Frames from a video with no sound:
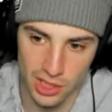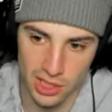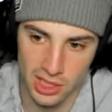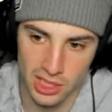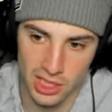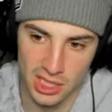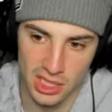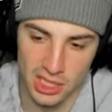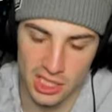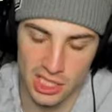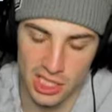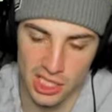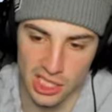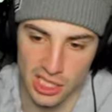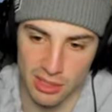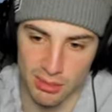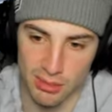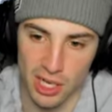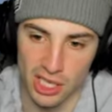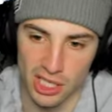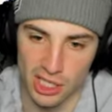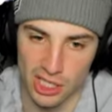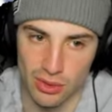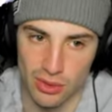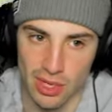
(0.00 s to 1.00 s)
It's, it's just a
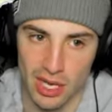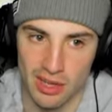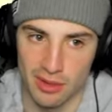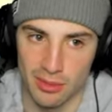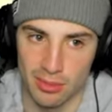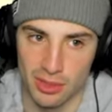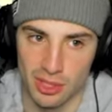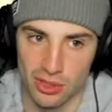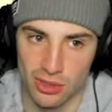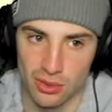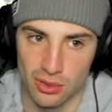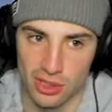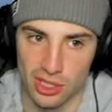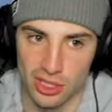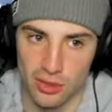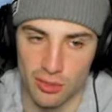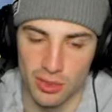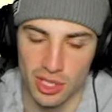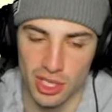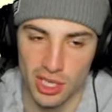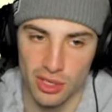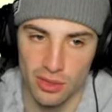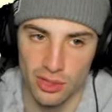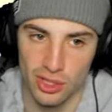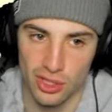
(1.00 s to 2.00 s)
must. You have to be choice. So
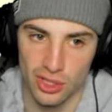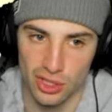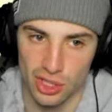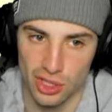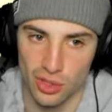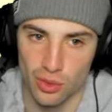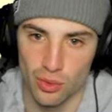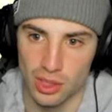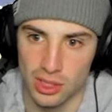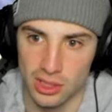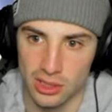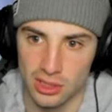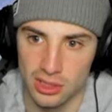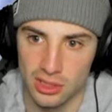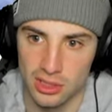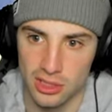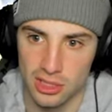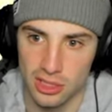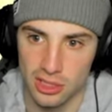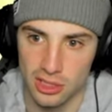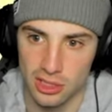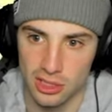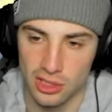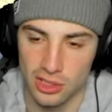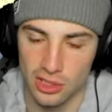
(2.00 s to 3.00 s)
we know your
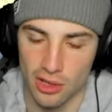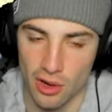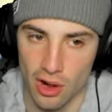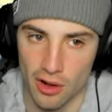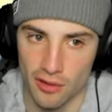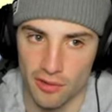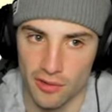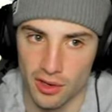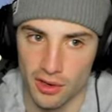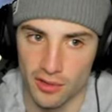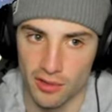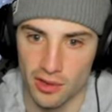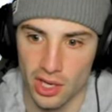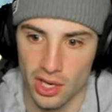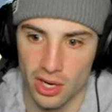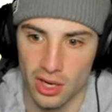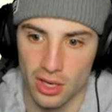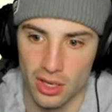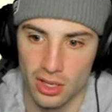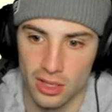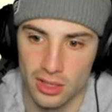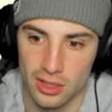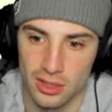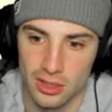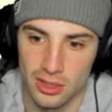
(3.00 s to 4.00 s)
choice scarfed over
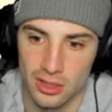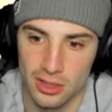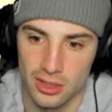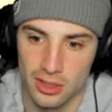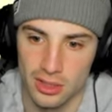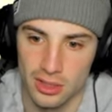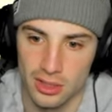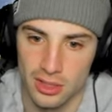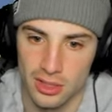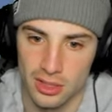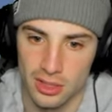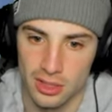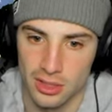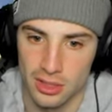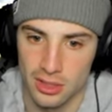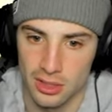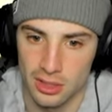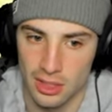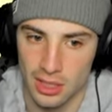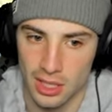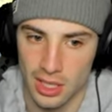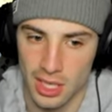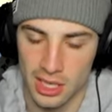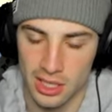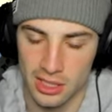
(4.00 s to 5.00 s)
there.
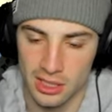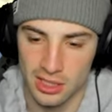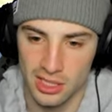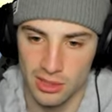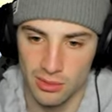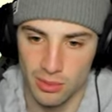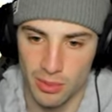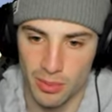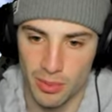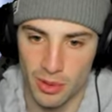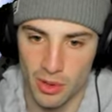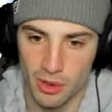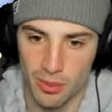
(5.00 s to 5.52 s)
Now let's see what